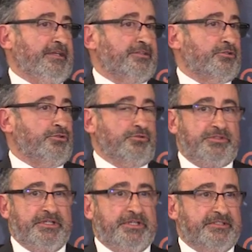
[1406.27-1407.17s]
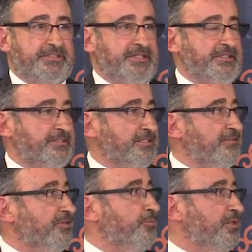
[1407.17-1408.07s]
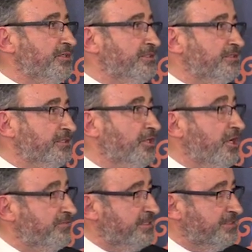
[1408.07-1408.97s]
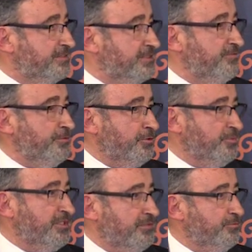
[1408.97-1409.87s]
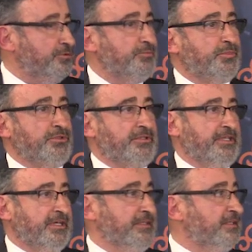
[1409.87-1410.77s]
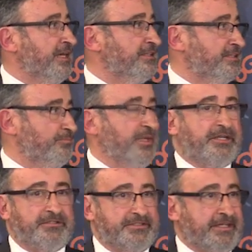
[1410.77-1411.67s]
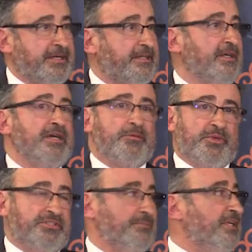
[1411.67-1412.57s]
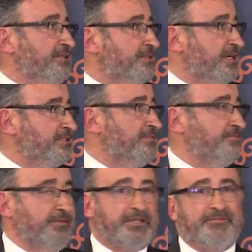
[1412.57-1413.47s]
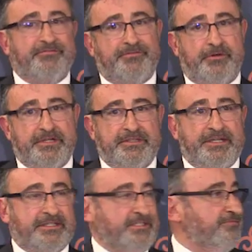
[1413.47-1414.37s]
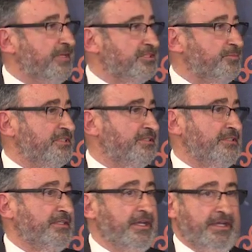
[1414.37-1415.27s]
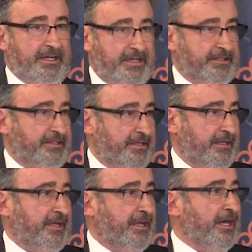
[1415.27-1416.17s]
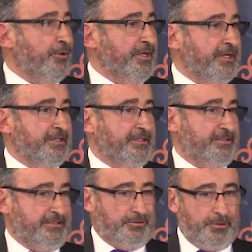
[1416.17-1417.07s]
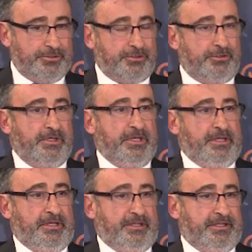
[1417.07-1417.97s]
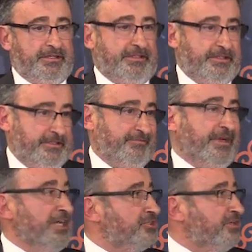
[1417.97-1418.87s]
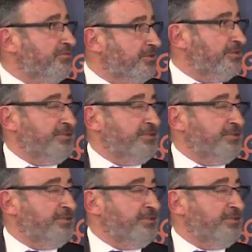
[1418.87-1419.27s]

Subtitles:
introducing a series of important governance reform that would put the country back on track, possibly attracting foreign direct investments and allowing also the financial